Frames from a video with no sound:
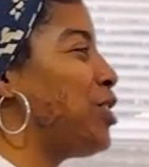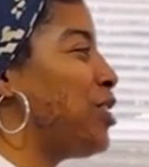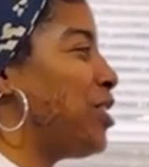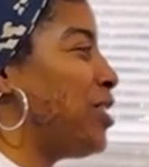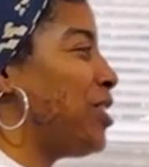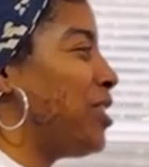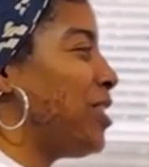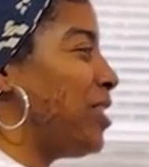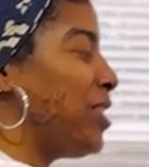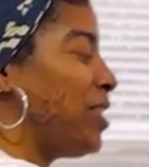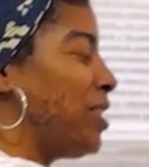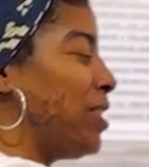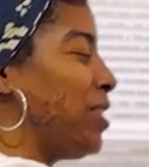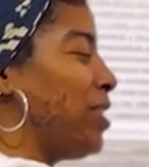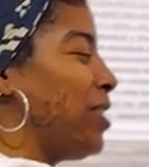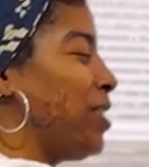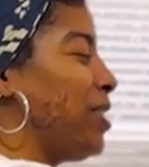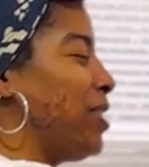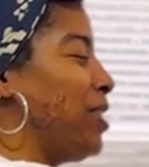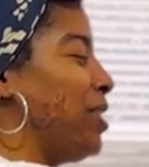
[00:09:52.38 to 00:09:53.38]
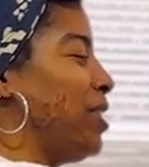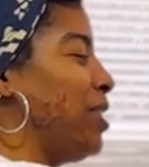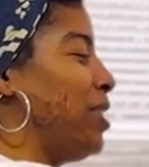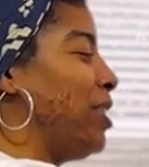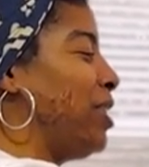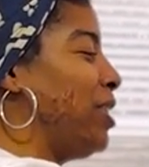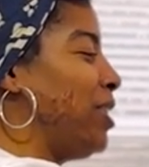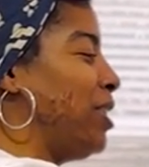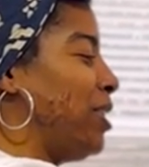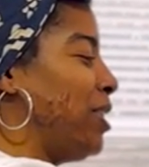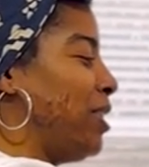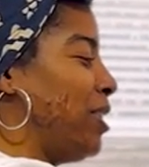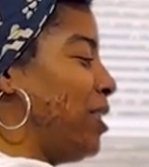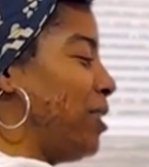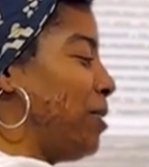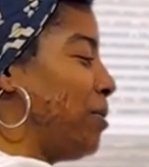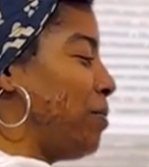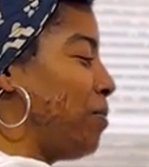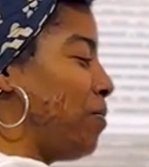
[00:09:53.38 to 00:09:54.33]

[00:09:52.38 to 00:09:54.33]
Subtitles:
[no speech]